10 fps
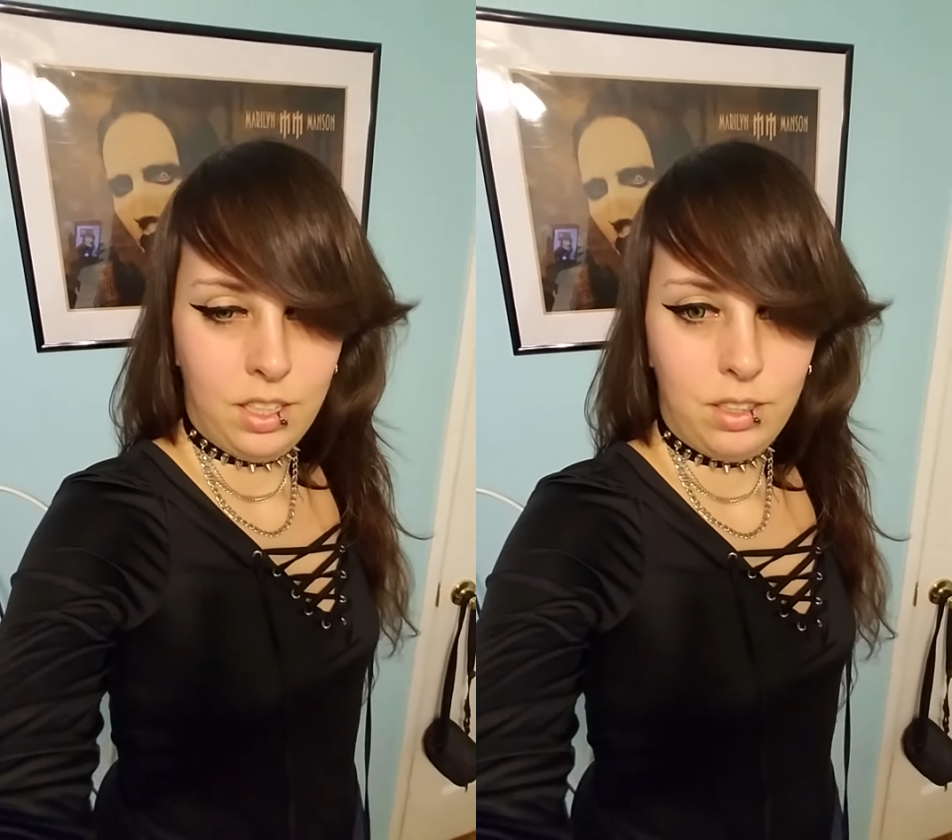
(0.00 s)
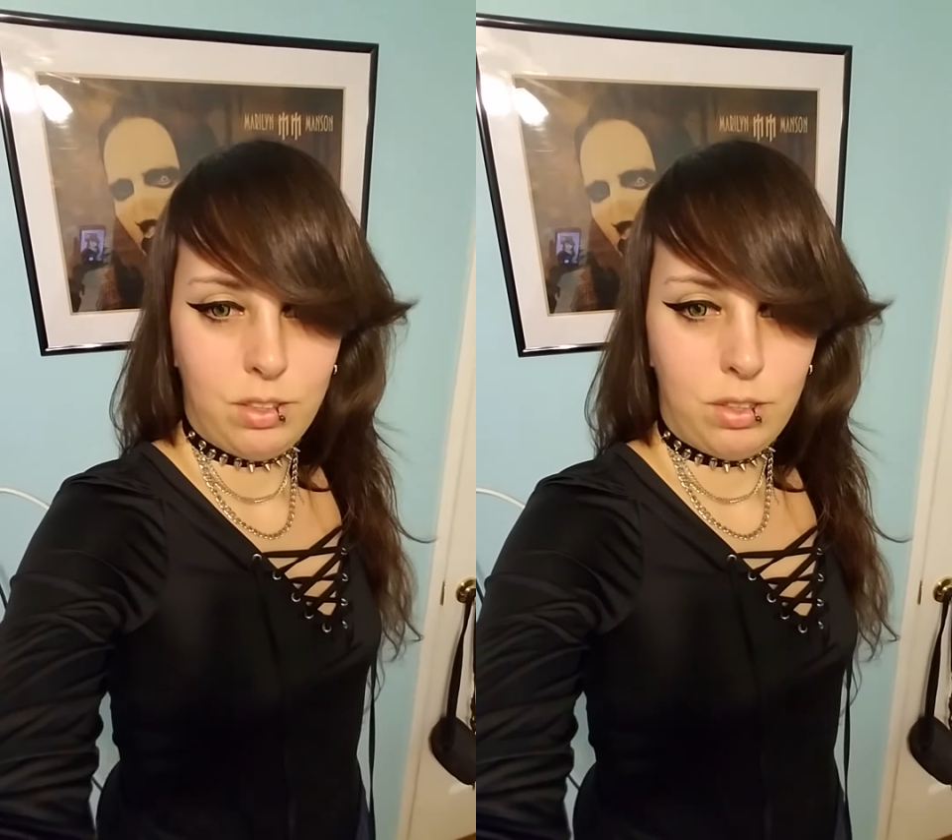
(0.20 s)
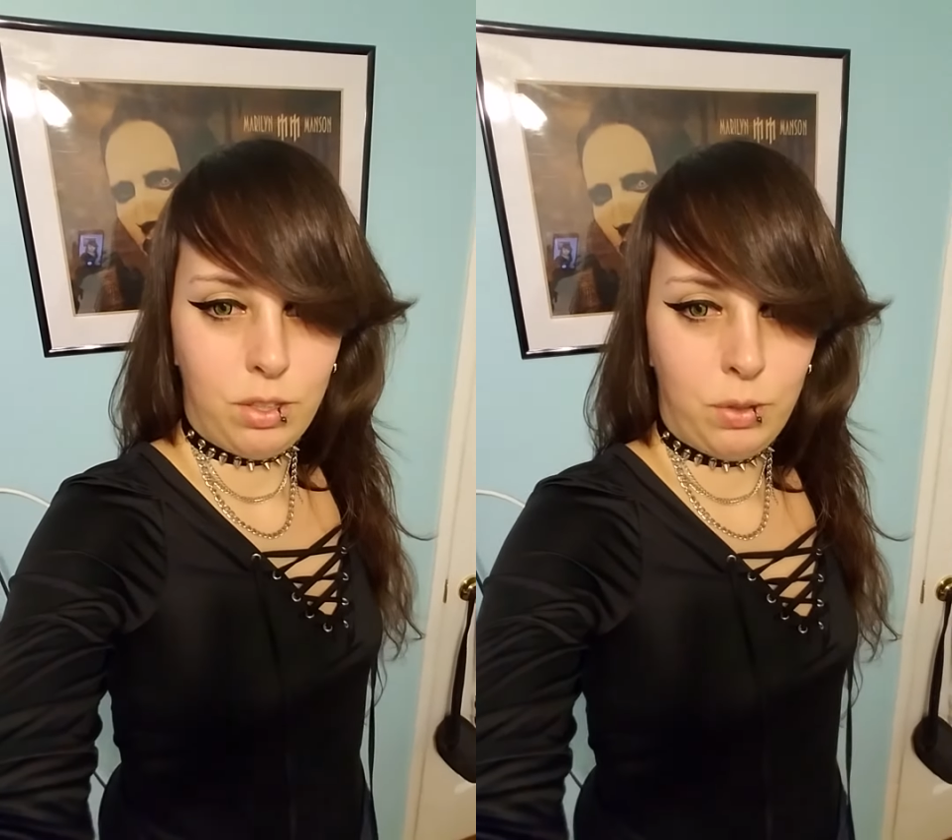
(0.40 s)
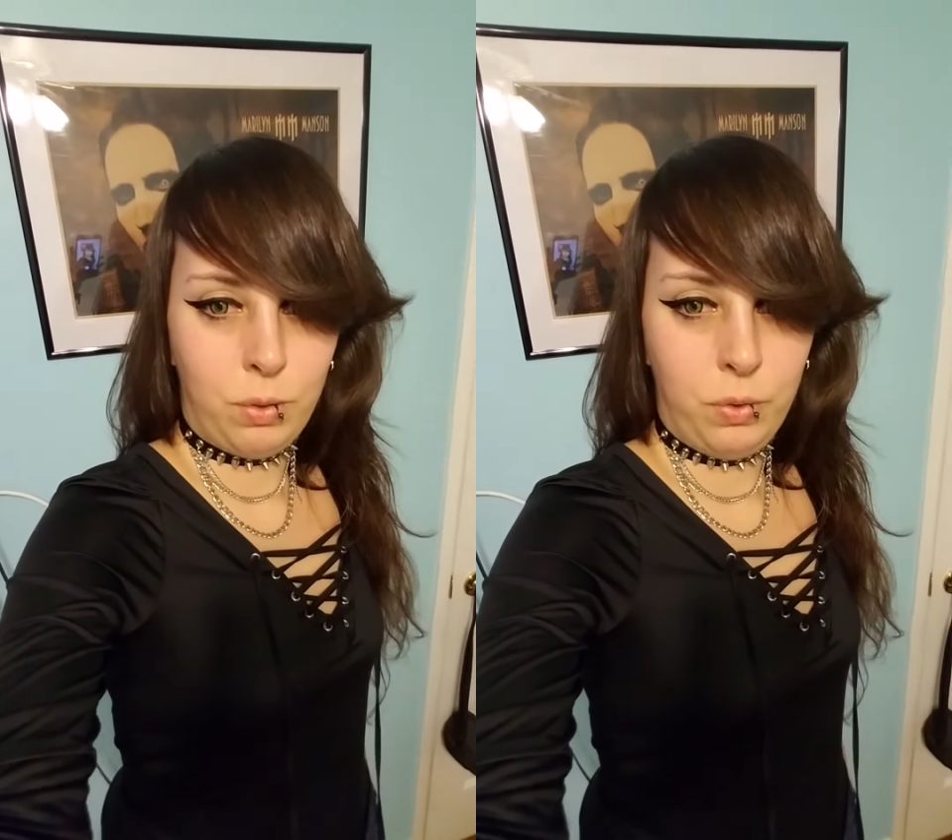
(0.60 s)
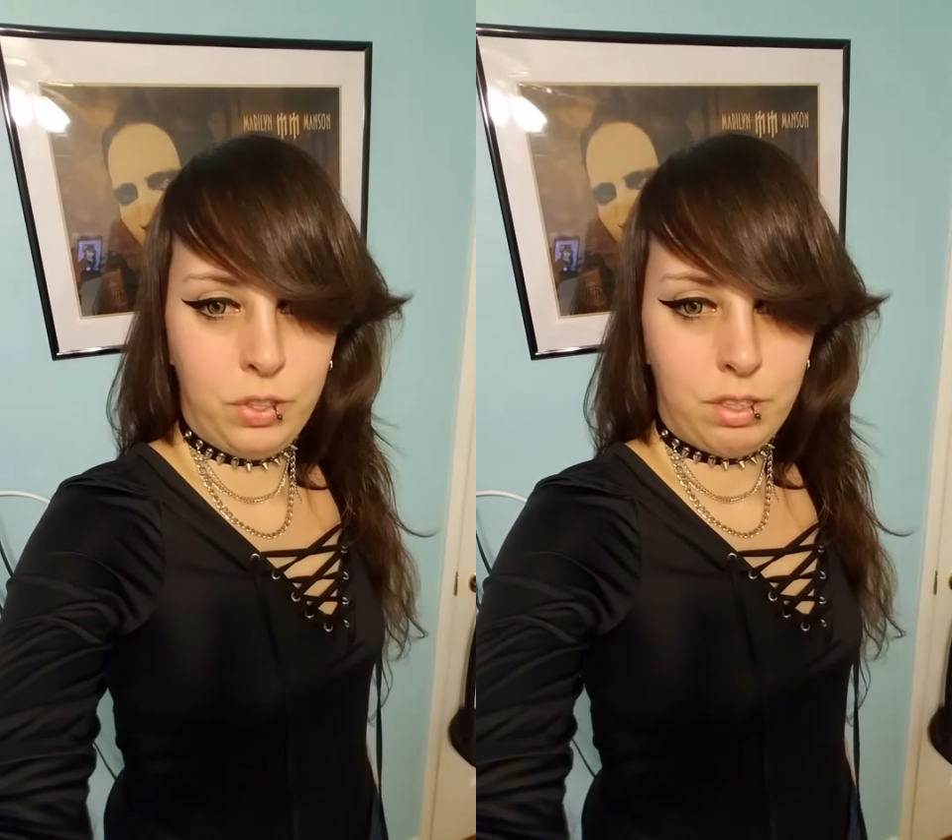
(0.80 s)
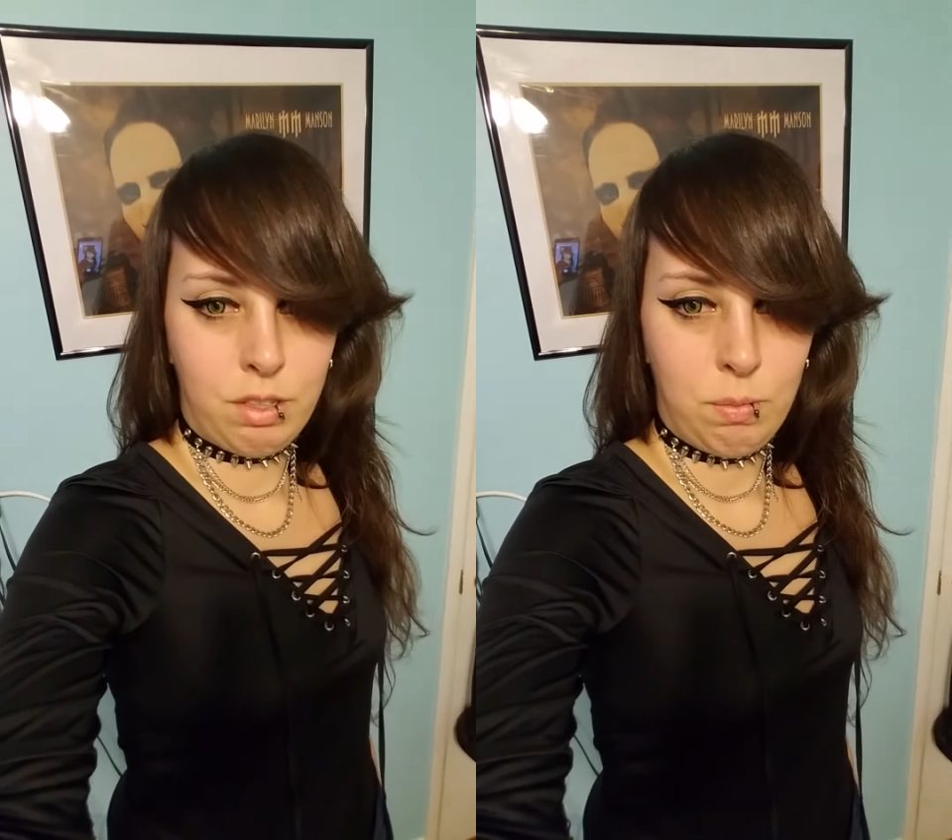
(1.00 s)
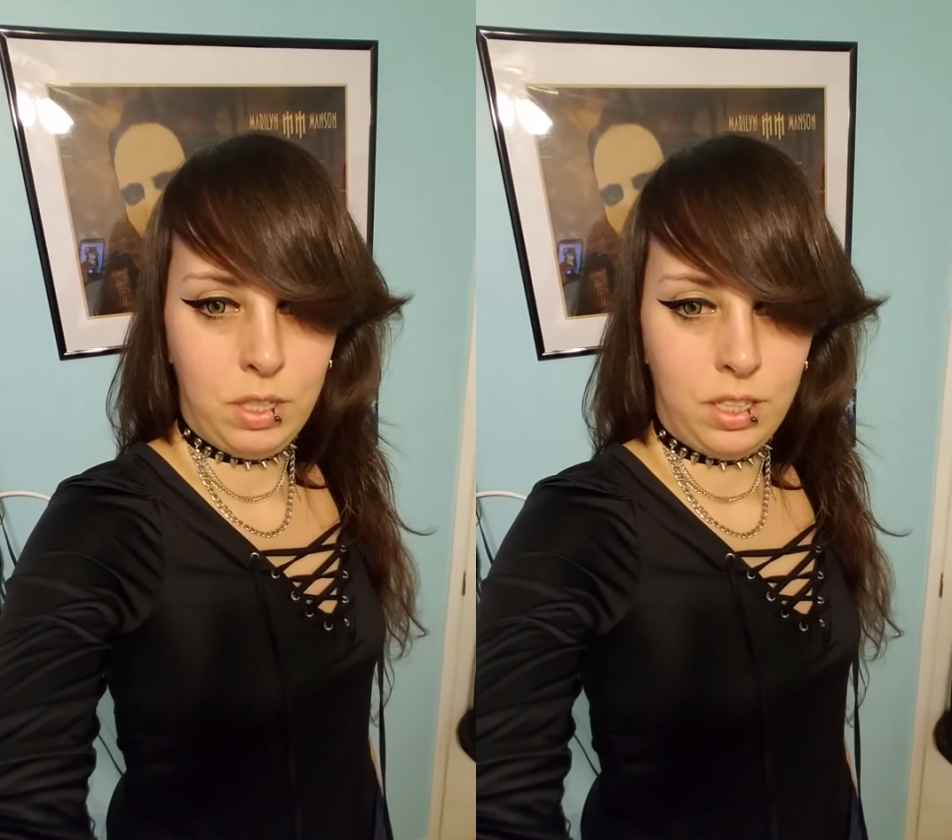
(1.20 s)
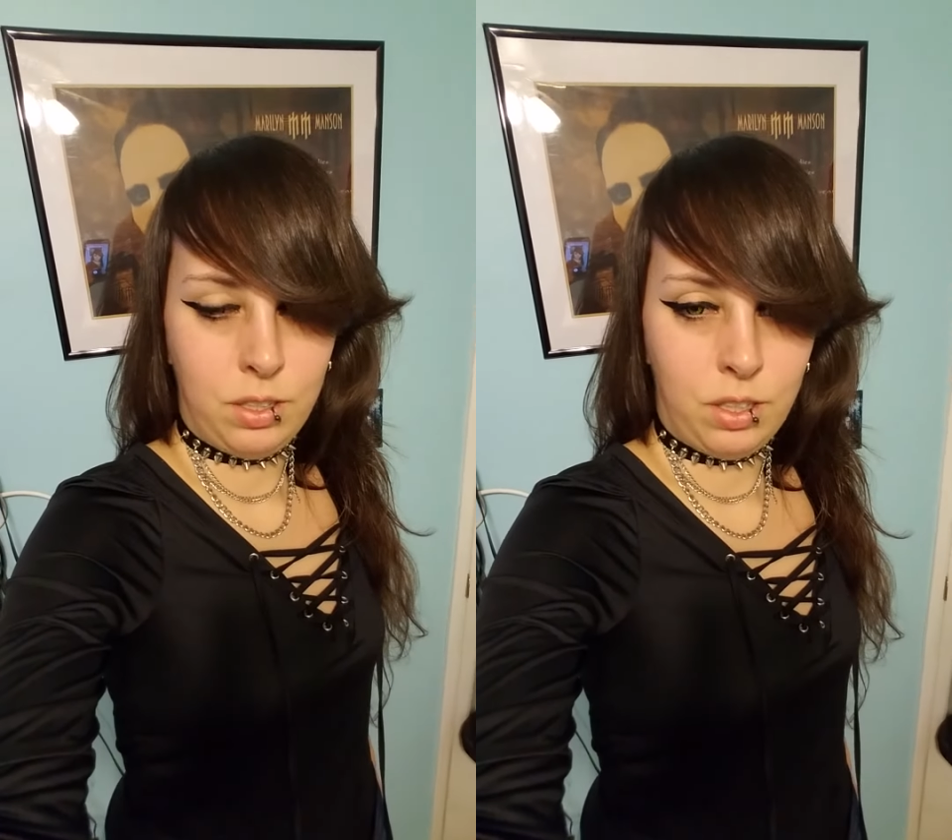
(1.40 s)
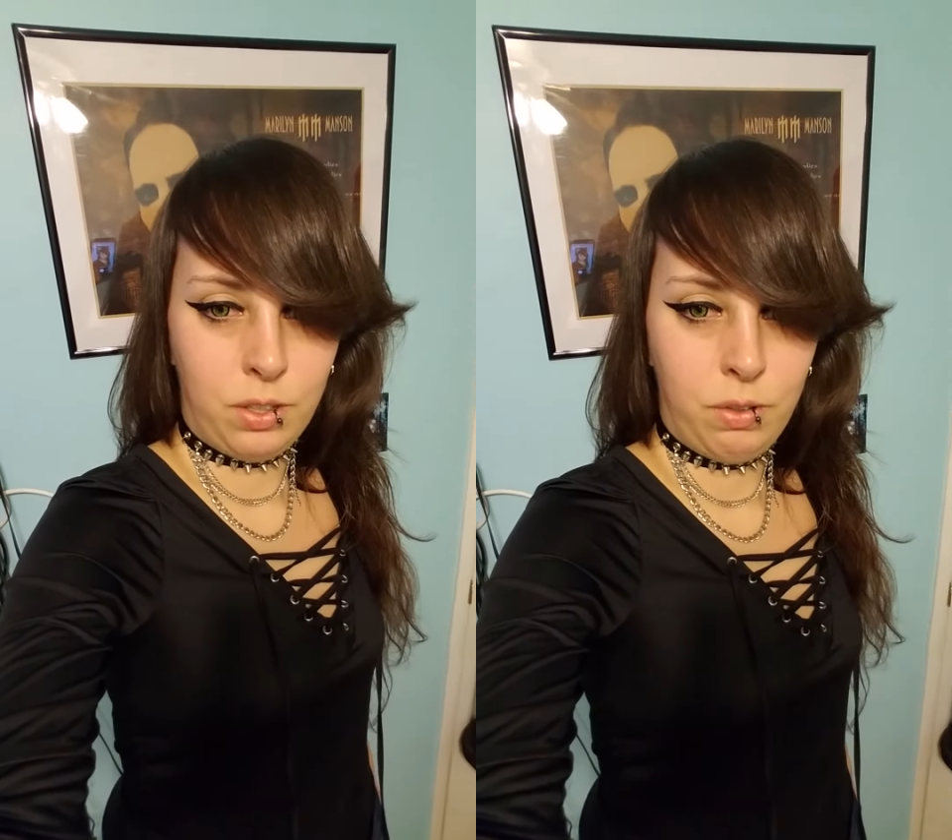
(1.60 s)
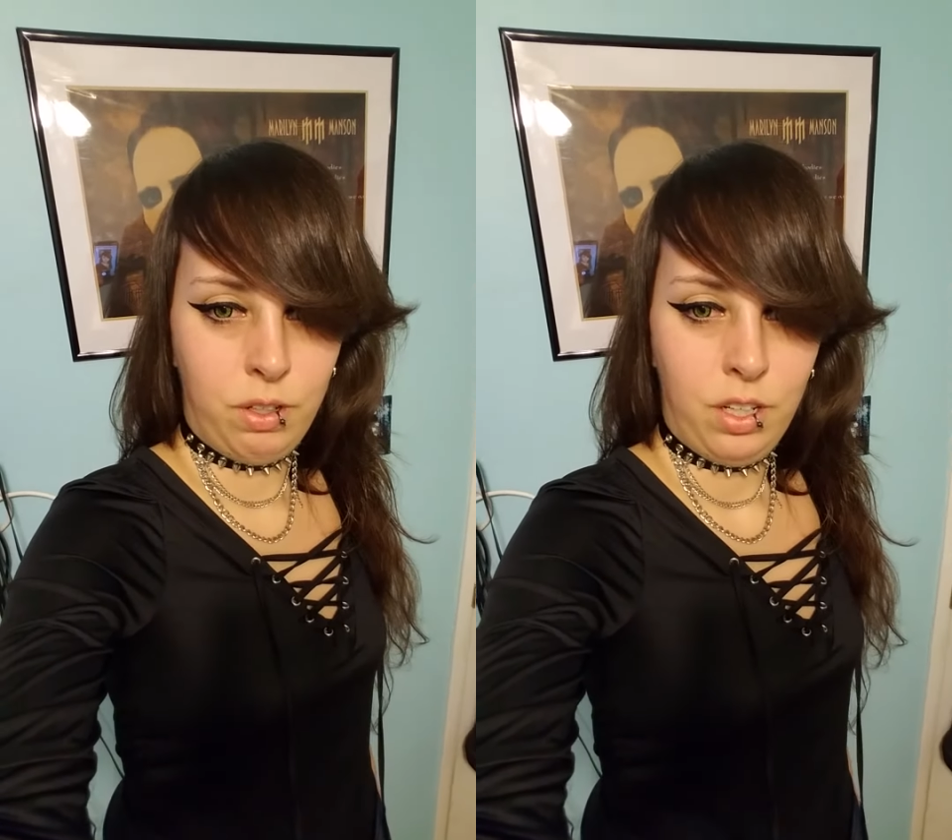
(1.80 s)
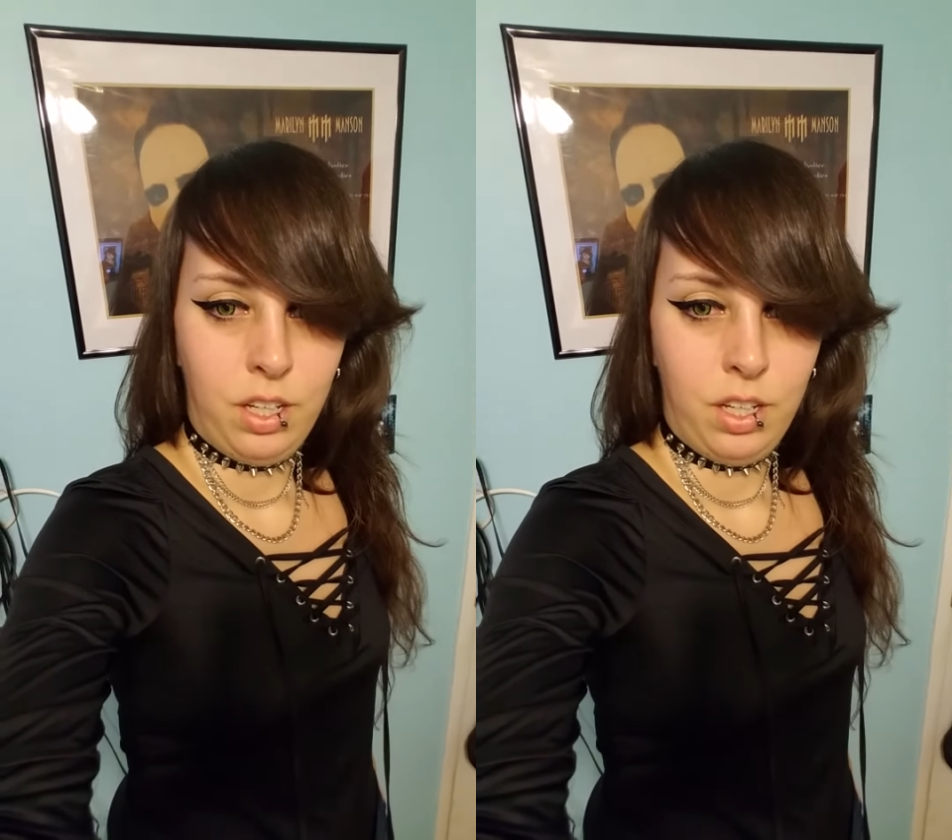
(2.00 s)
So this is my intro.